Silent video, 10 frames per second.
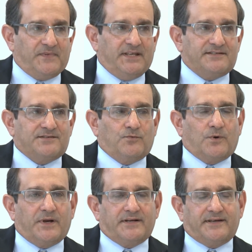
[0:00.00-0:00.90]
it's
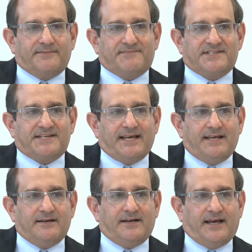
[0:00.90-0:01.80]
we're in a
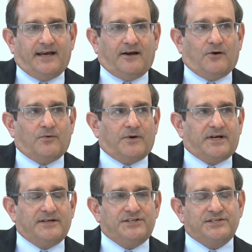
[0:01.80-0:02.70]
state now or a
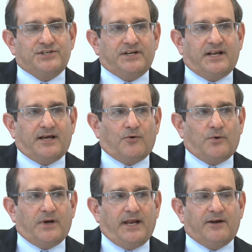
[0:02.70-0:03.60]
condition now
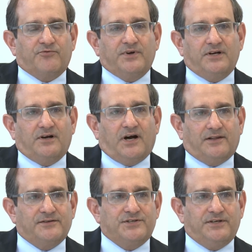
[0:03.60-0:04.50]
where every
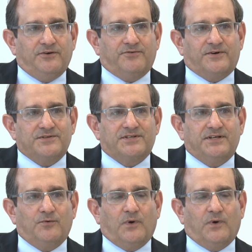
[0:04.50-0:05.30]
college and university,